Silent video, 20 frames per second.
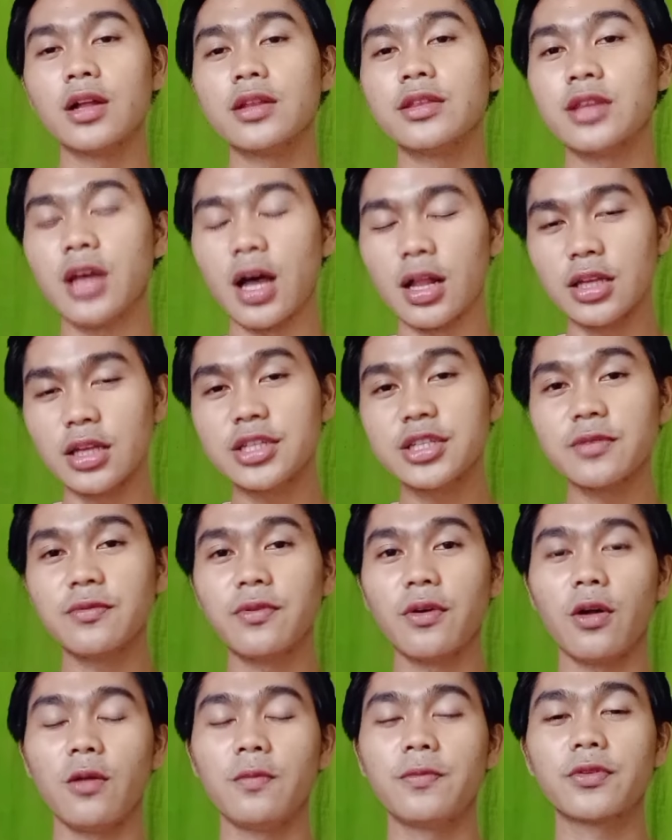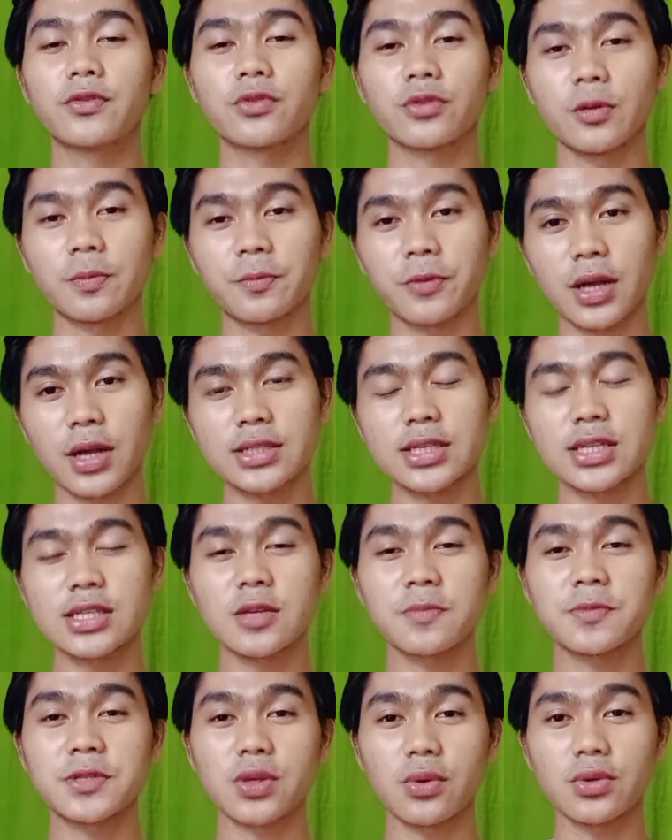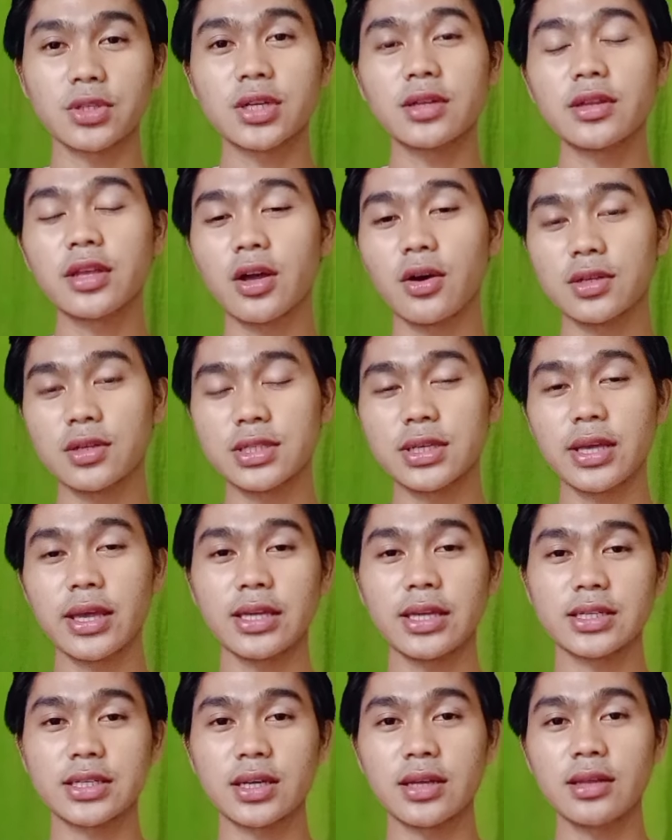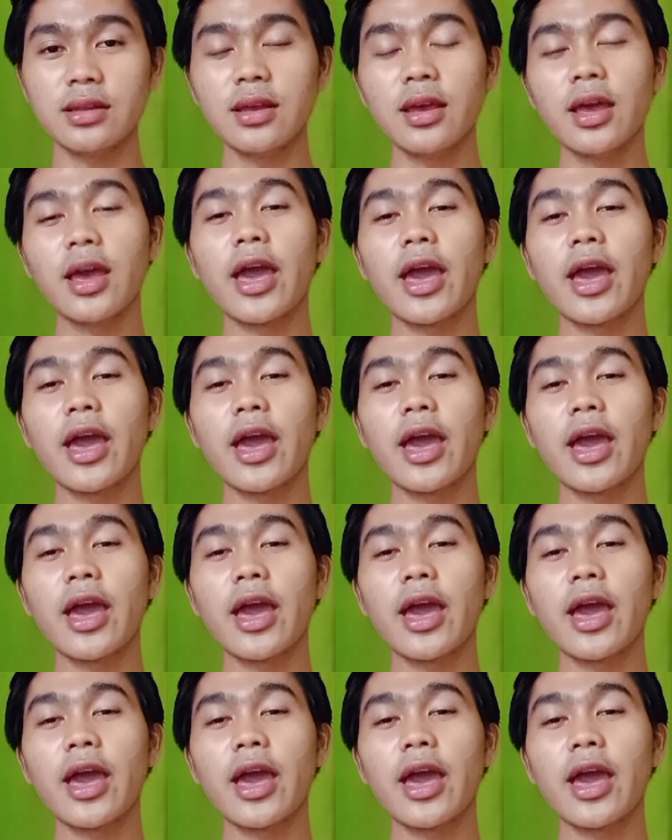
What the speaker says: Knowledge evolves through the process of social negotiation